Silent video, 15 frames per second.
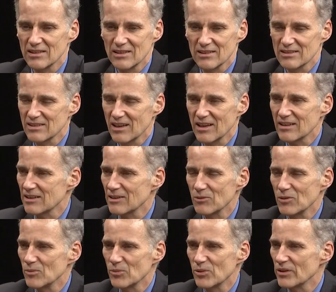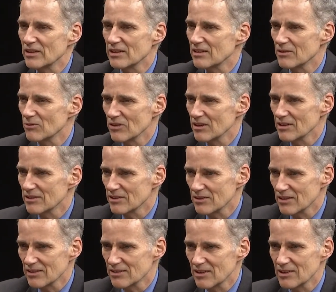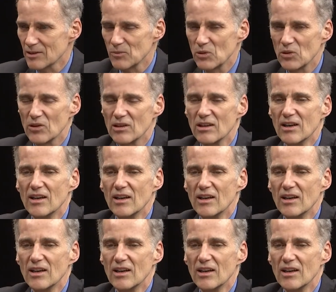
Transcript: decided at one point he didn't want to do this anymore.